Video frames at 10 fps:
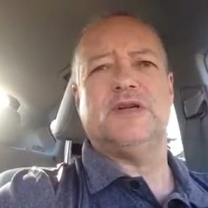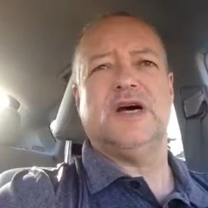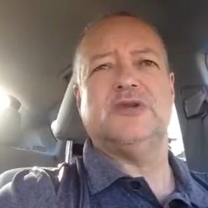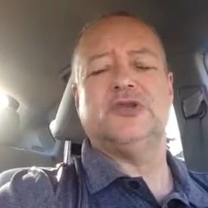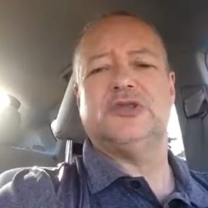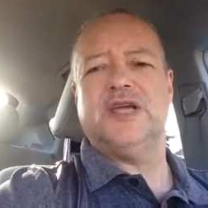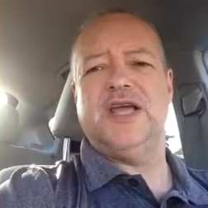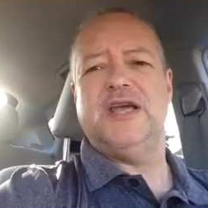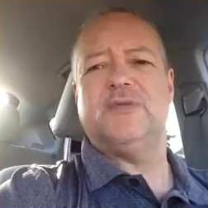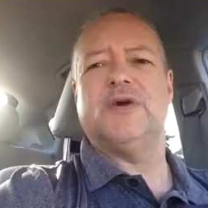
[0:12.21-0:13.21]

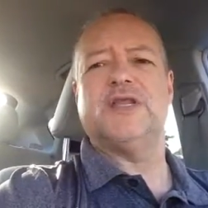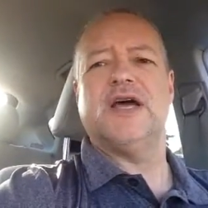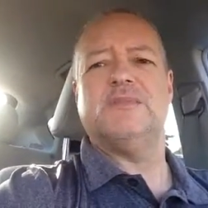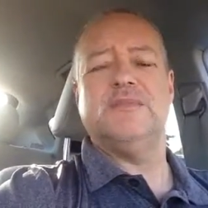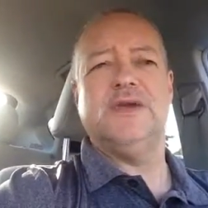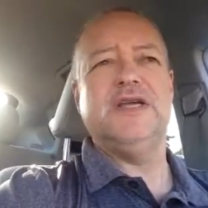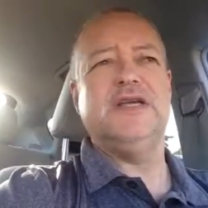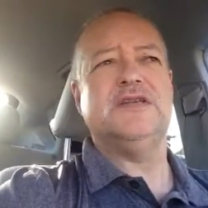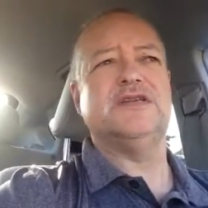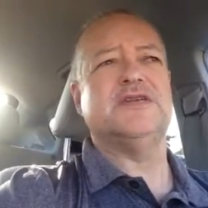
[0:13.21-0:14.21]
understand what that
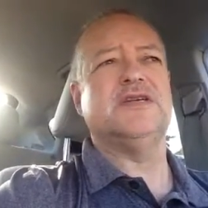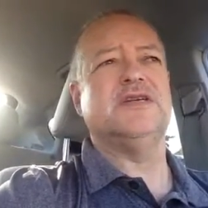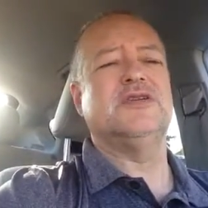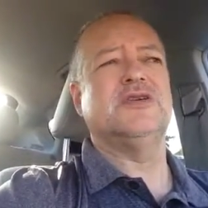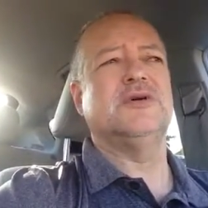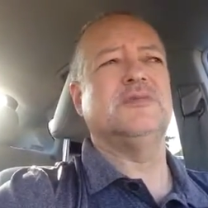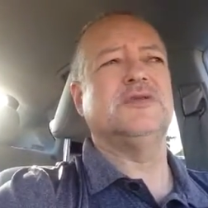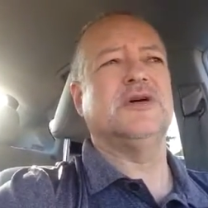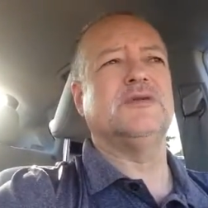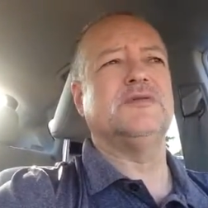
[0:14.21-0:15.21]
means in terms
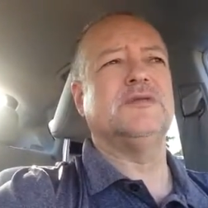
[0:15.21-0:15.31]
of,